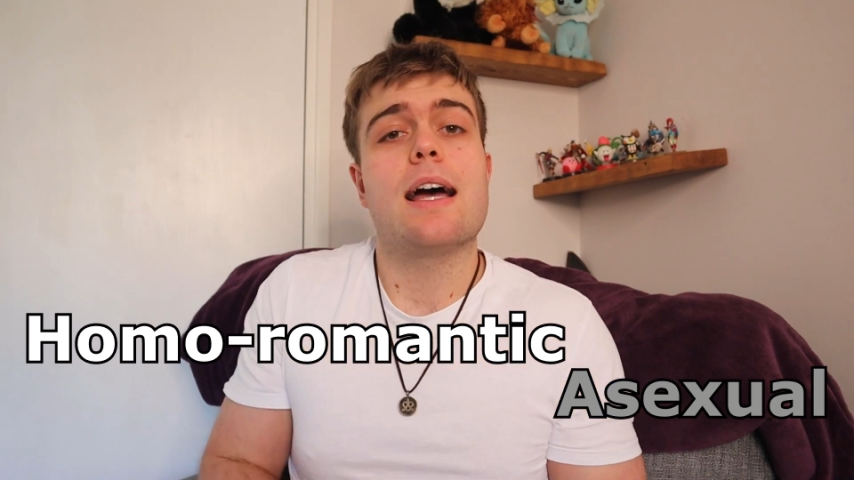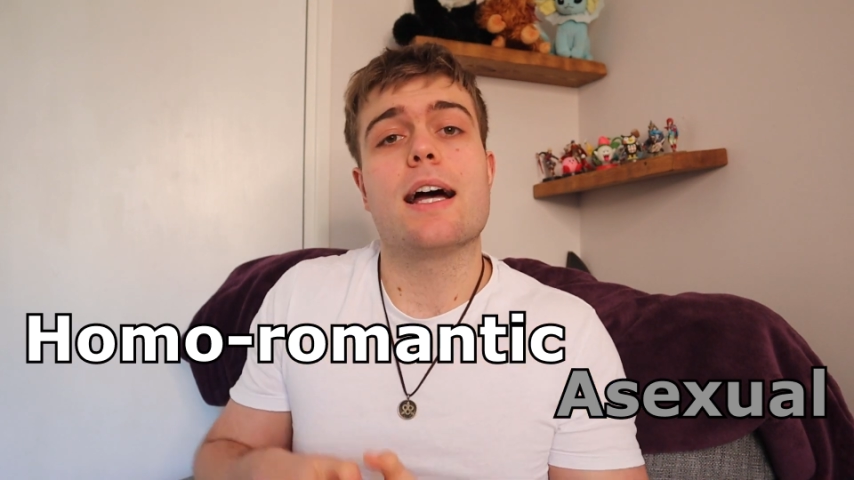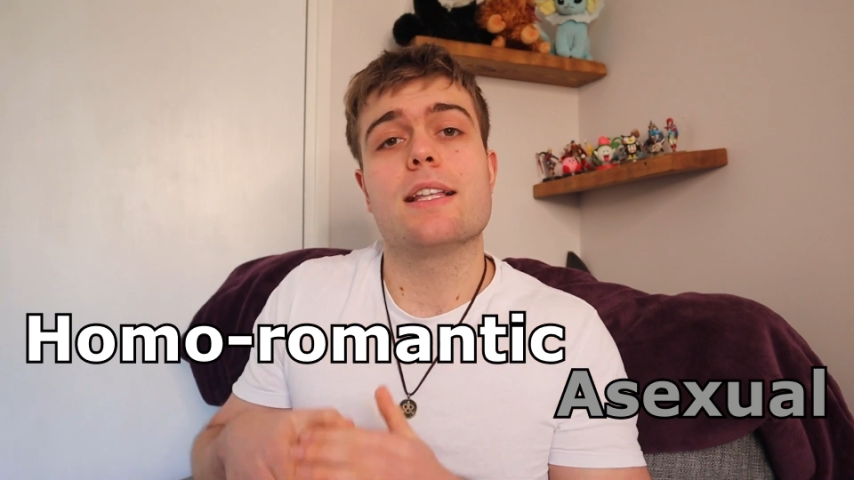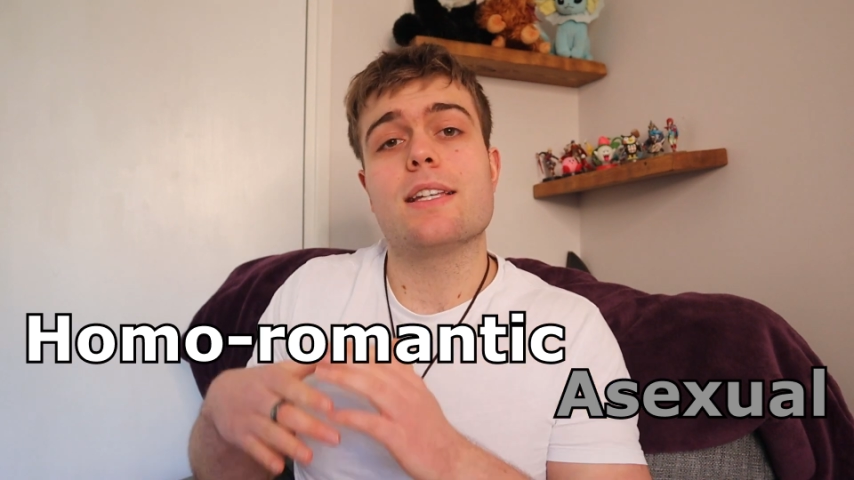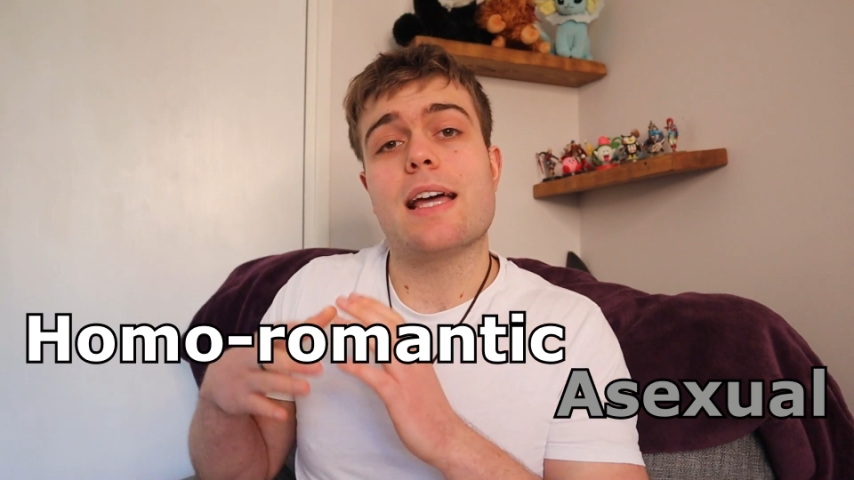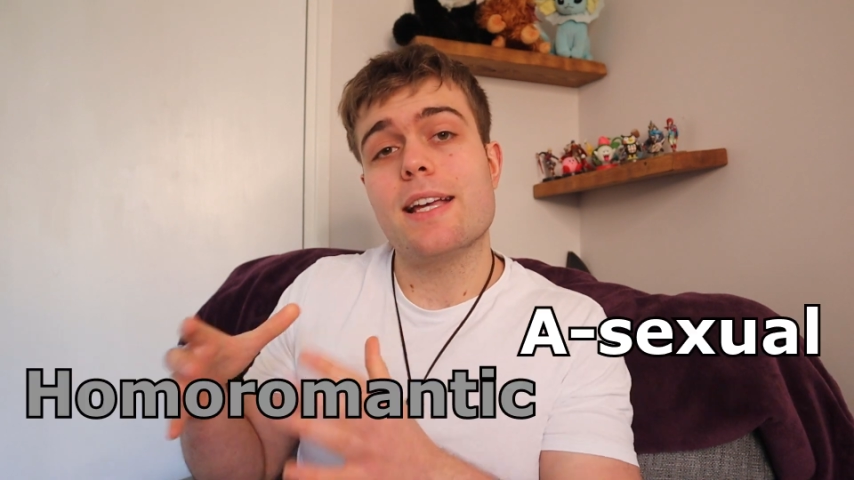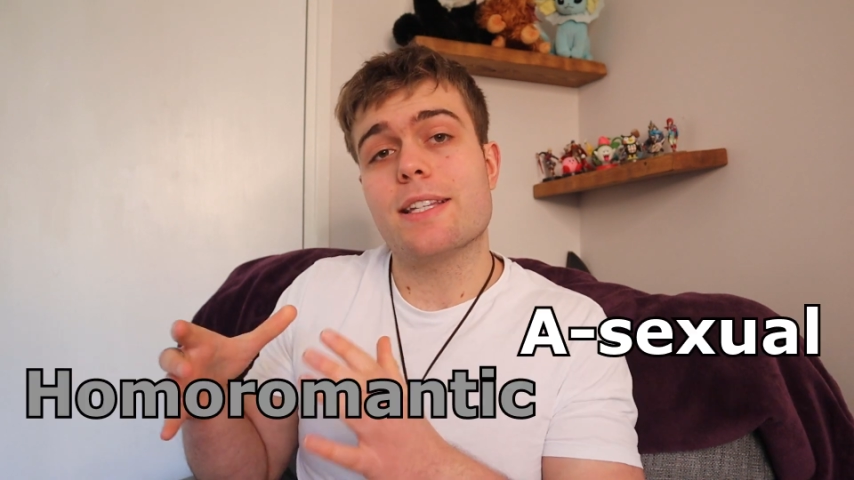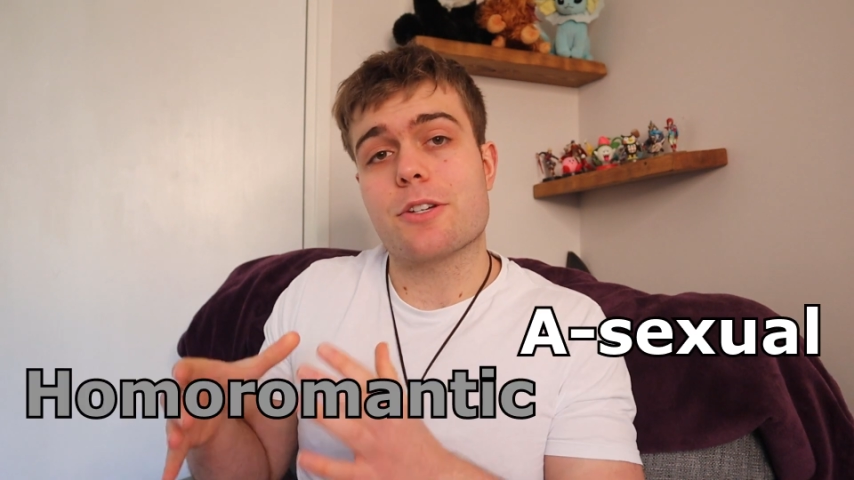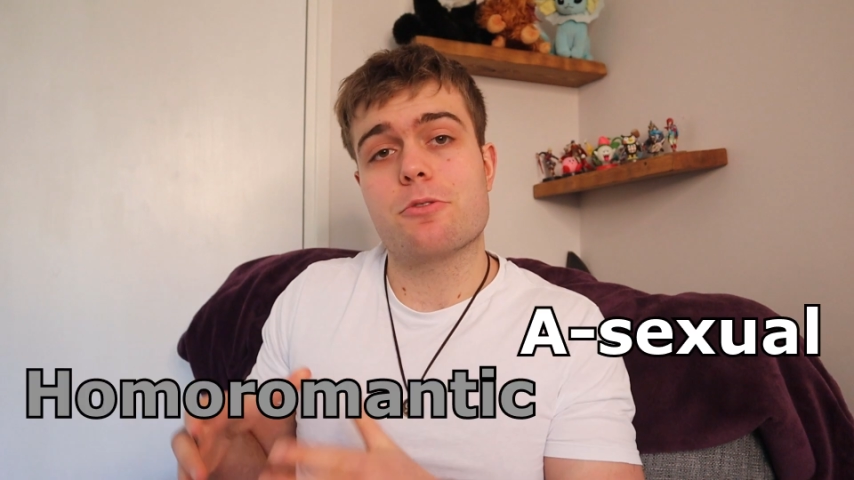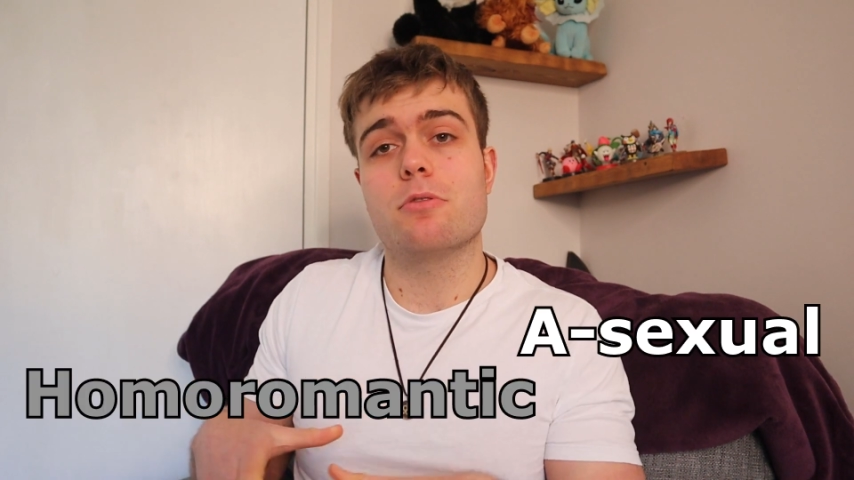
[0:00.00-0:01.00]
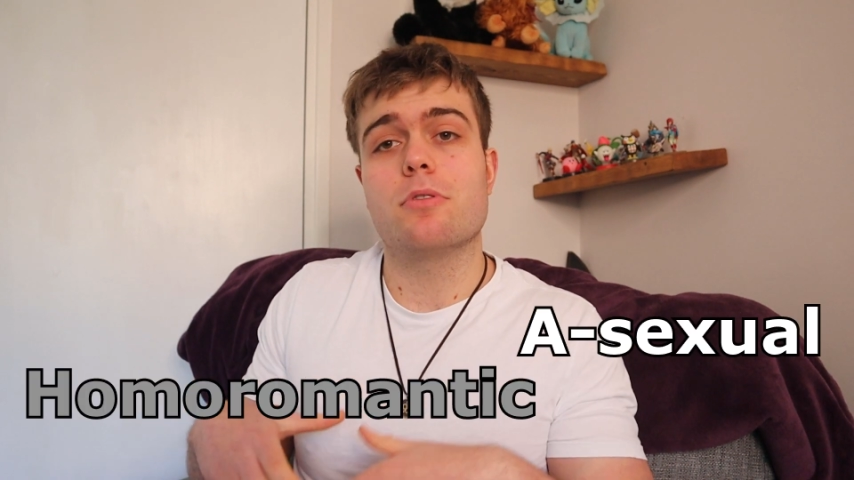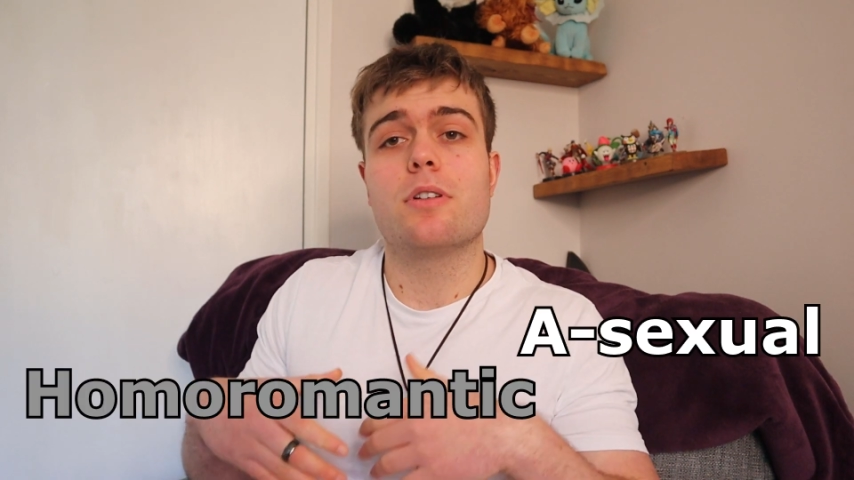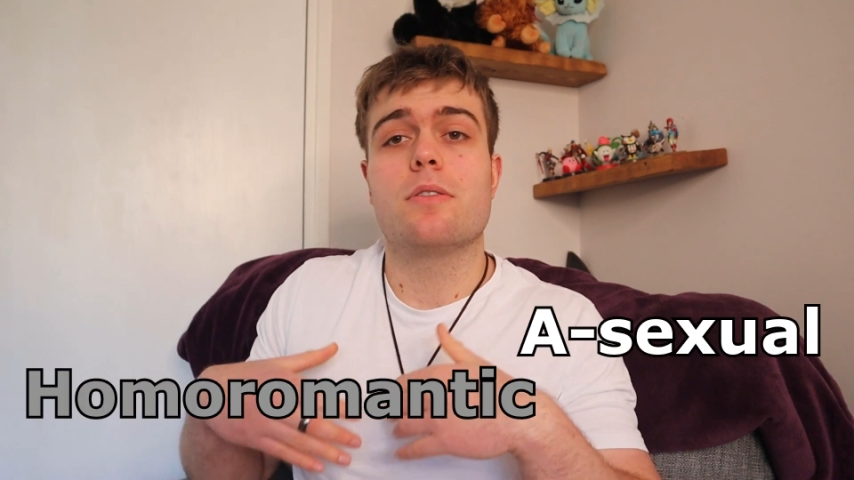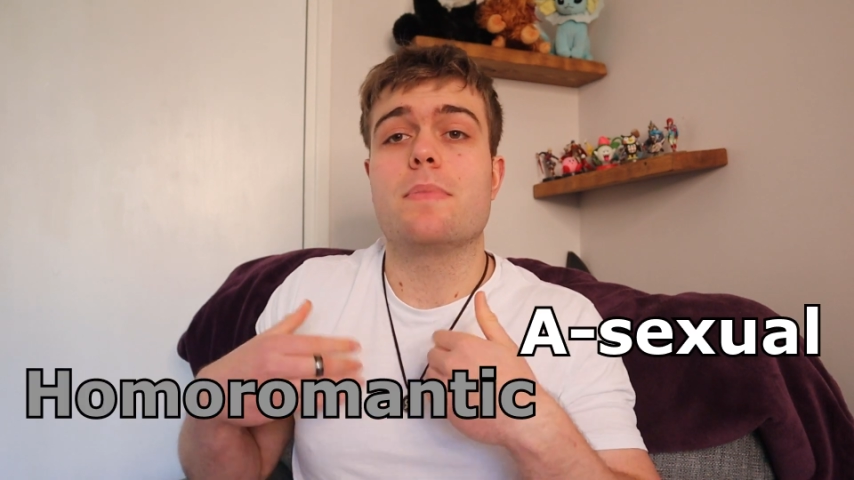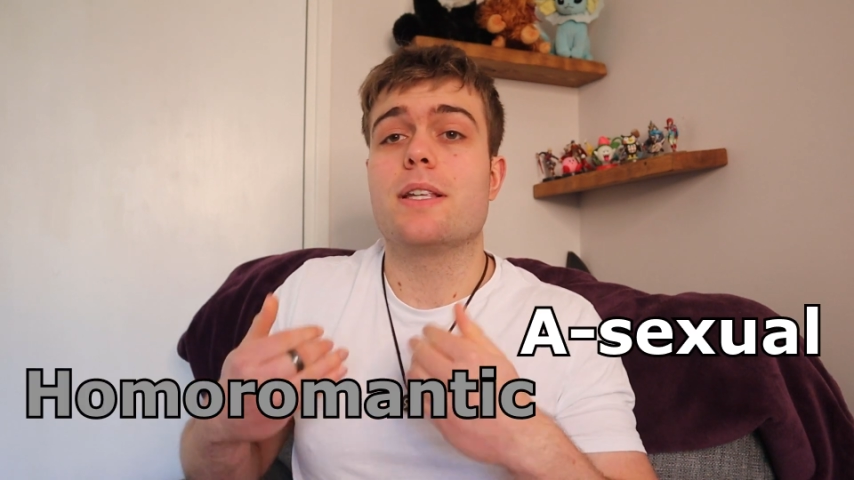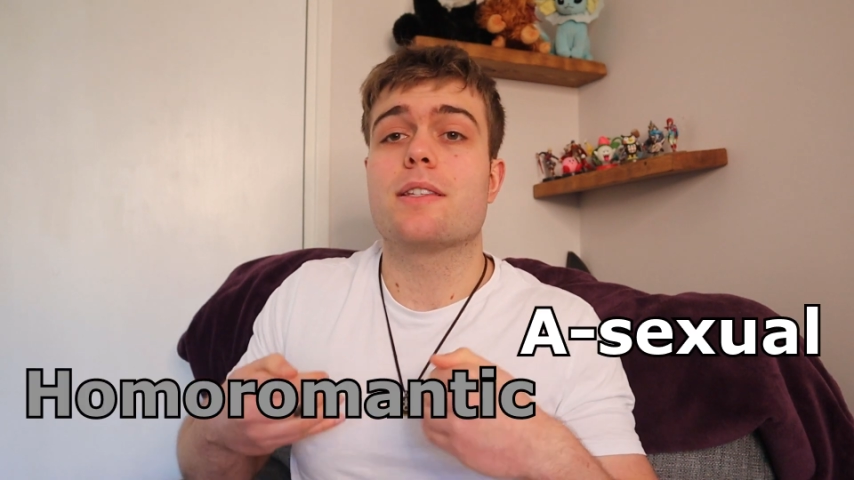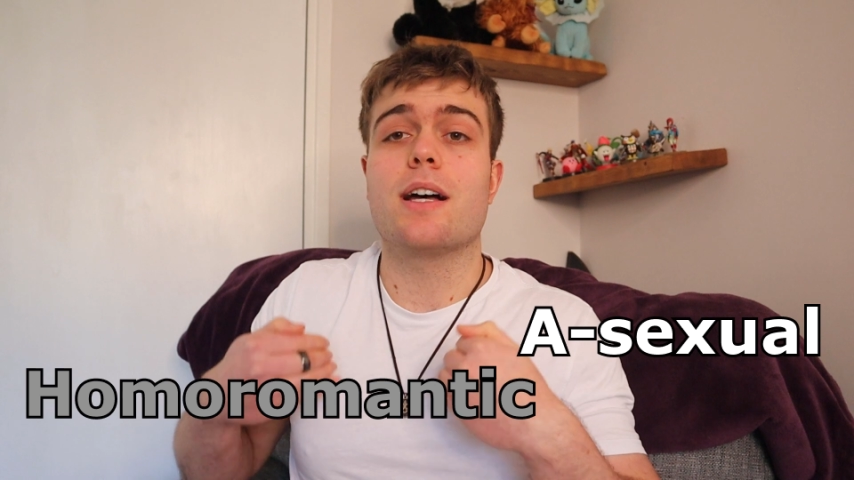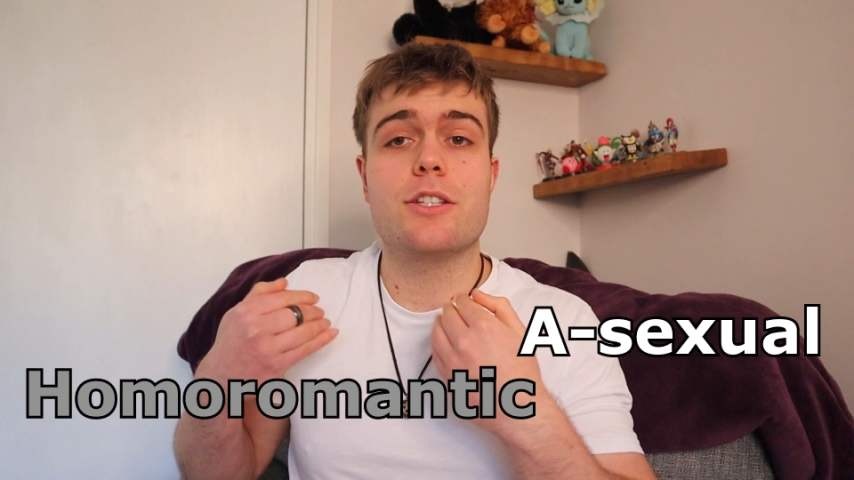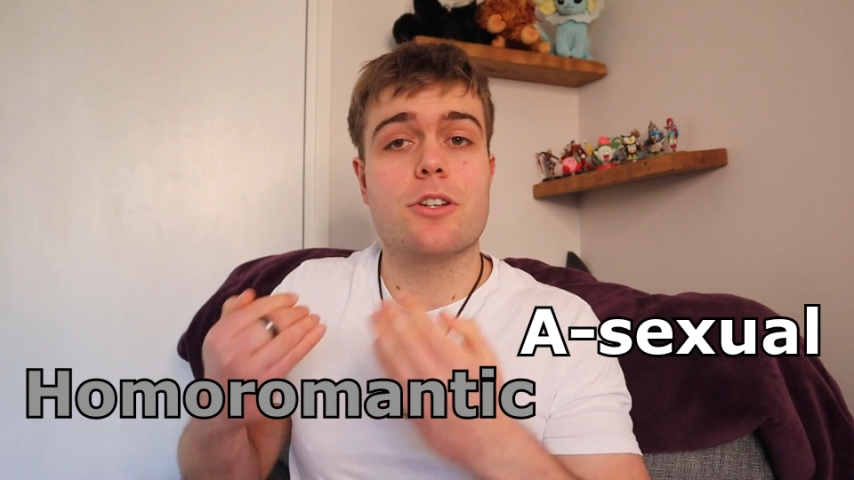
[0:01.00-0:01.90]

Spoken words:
and asexual means that I